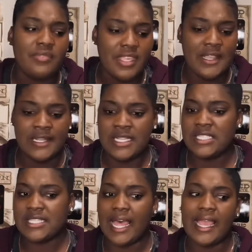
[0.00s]
And
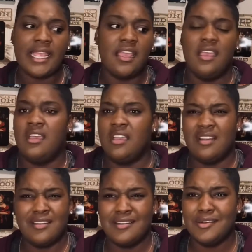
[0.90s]
he's like,
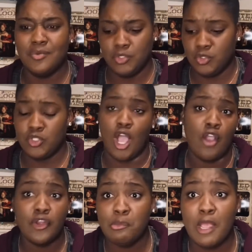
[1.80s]
what you
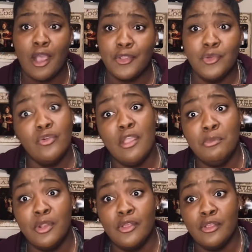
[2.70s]
talking about? You gave me
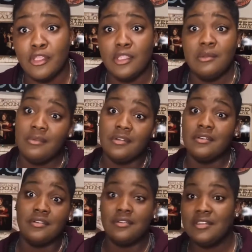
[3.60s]
the hickey. Blah,
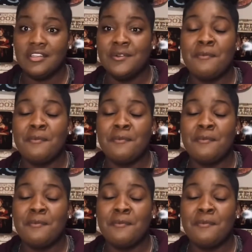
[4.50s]
blah, blah.